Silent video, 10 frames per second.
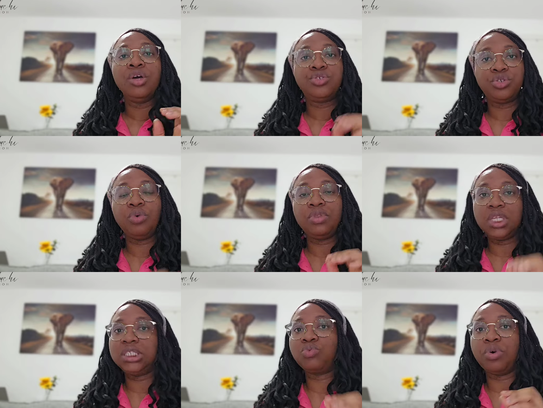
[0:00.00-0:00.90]
So
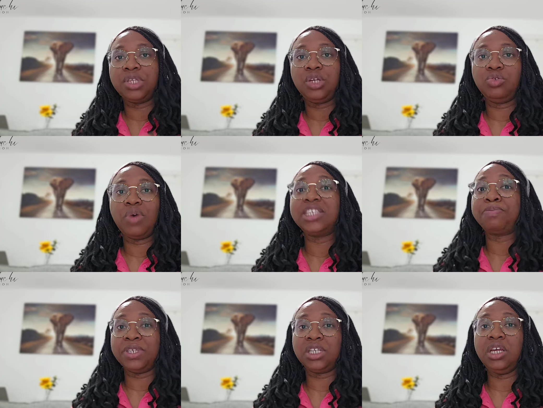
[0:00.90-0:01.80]
this is one thing you do,
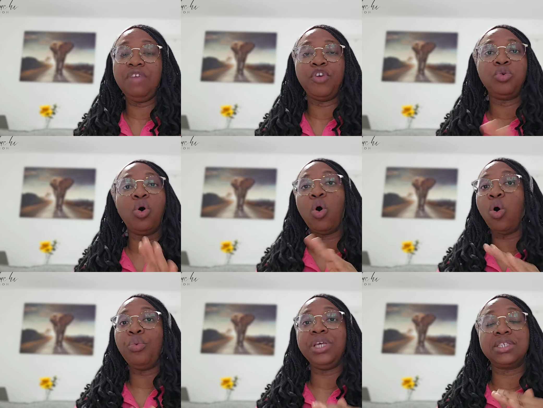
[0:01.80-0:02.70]
especially if you're not
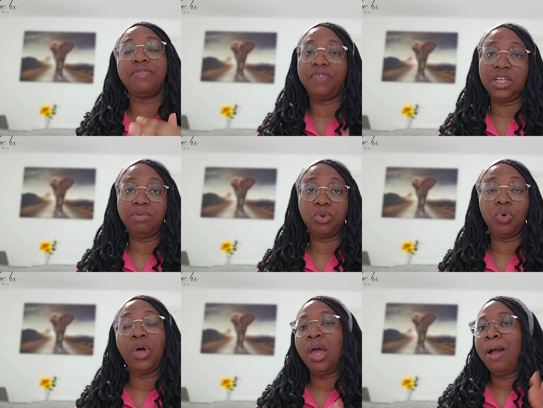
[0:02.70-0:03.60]
always
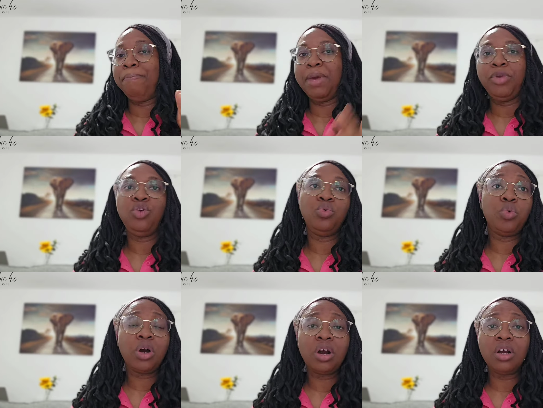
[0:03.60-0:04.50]
available. Maybe you
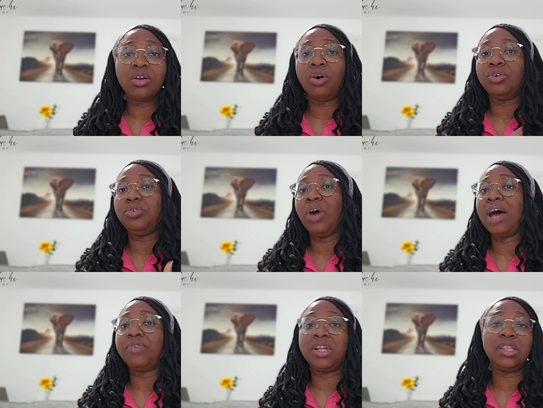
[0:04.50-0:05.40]
work or you
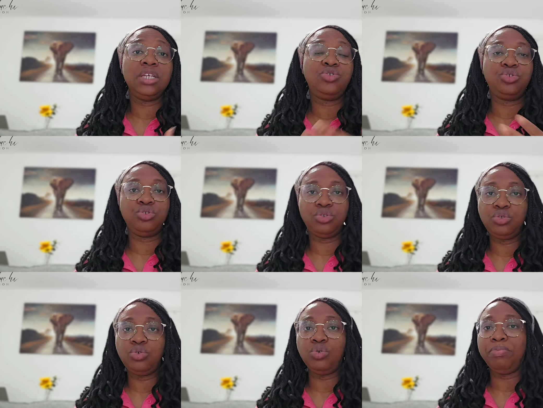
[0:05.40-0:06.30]
have other things to
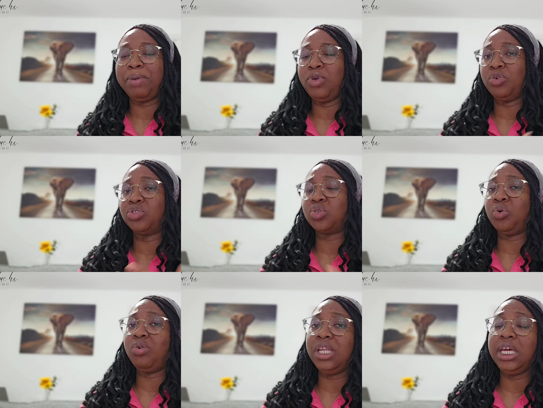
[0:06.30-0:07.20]
do. Maybe you're
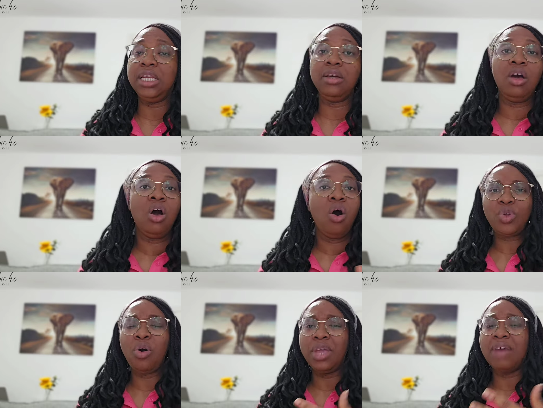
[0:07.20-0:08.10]
schooling
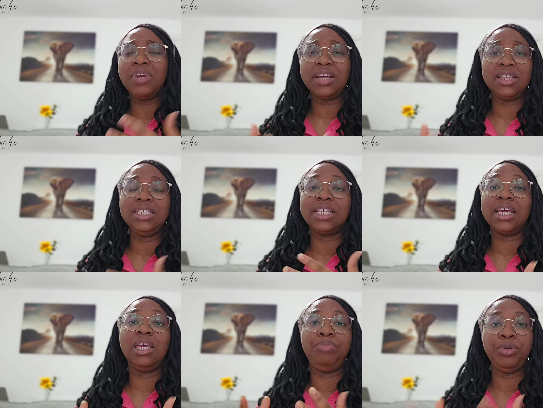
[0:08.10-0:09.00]
or you have other things
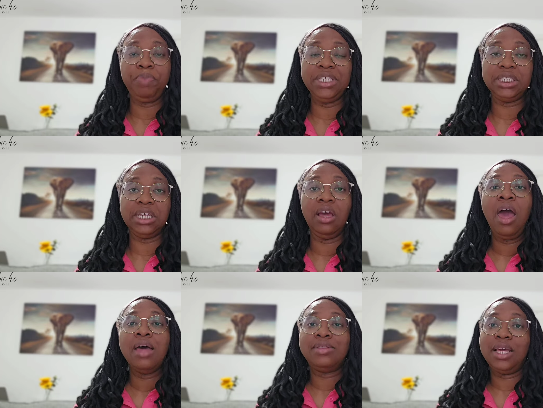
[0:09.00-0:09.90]
that keep you busy.
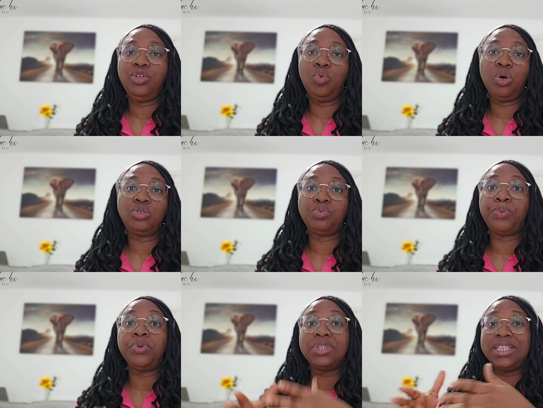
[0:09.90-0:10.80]
Then you want to
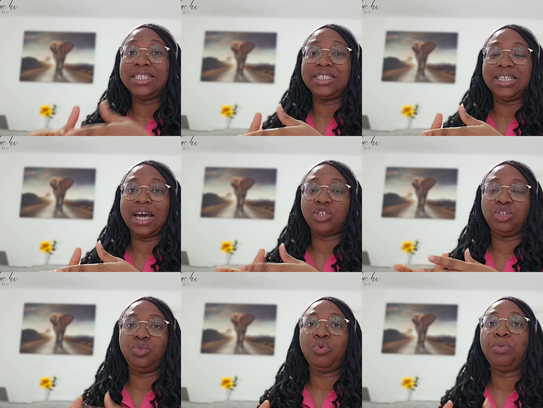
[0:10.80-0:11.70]
put this in
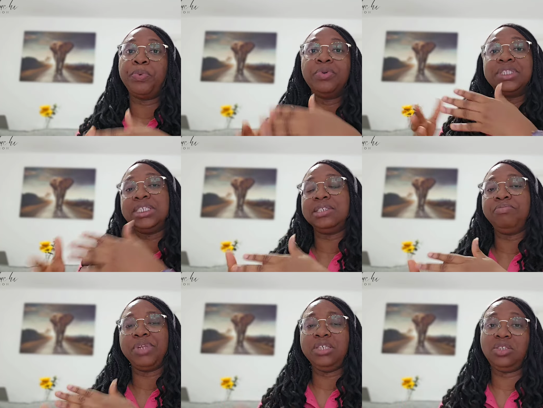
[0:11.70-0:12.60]
action. You want to put this
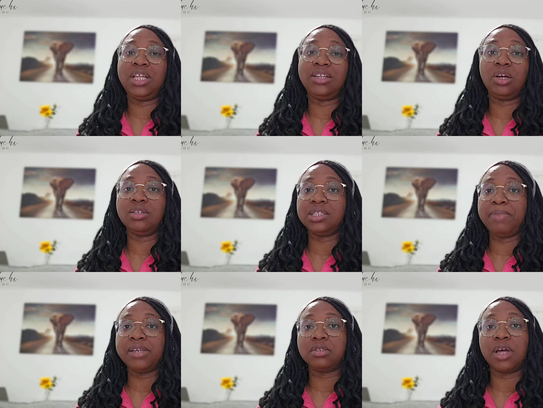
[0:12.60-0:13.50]
in place so that the
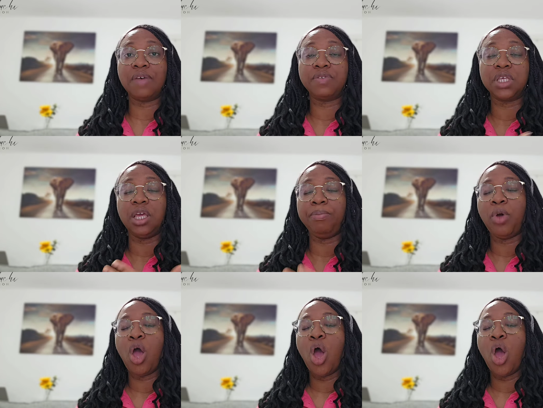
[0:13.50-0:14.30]
customers don't have to keep